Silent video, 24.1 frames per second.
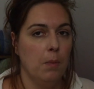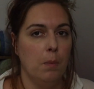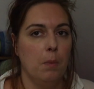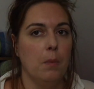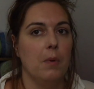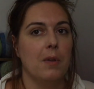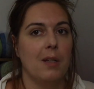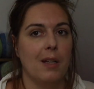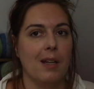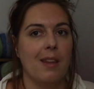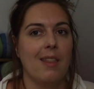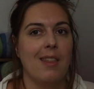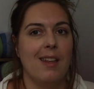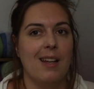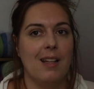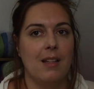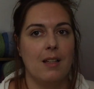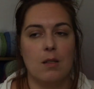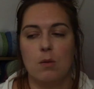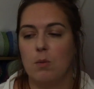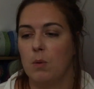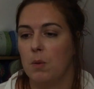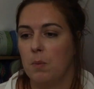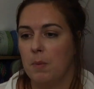But I think
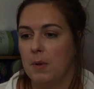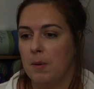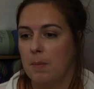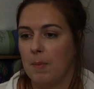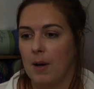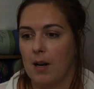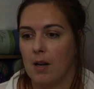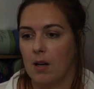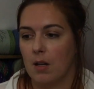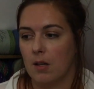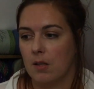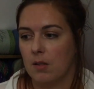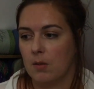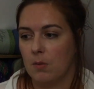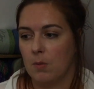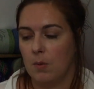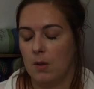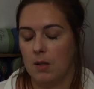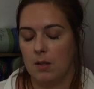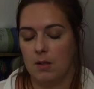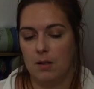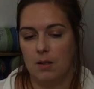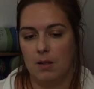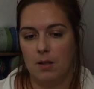this will be my last
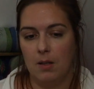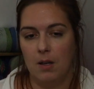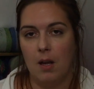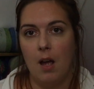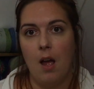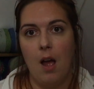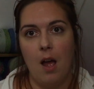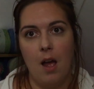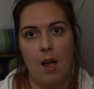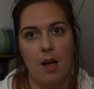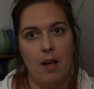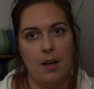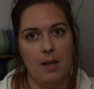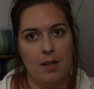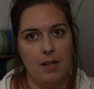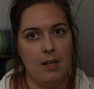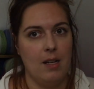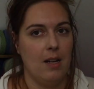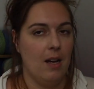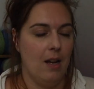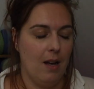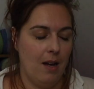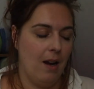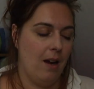one.
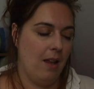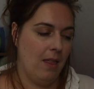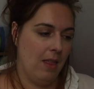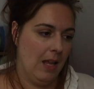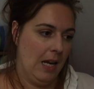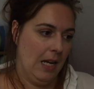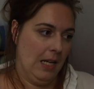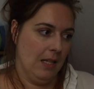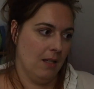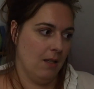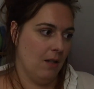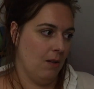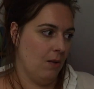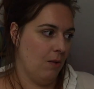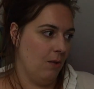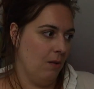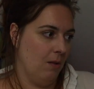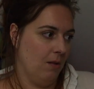Yeah, I think so.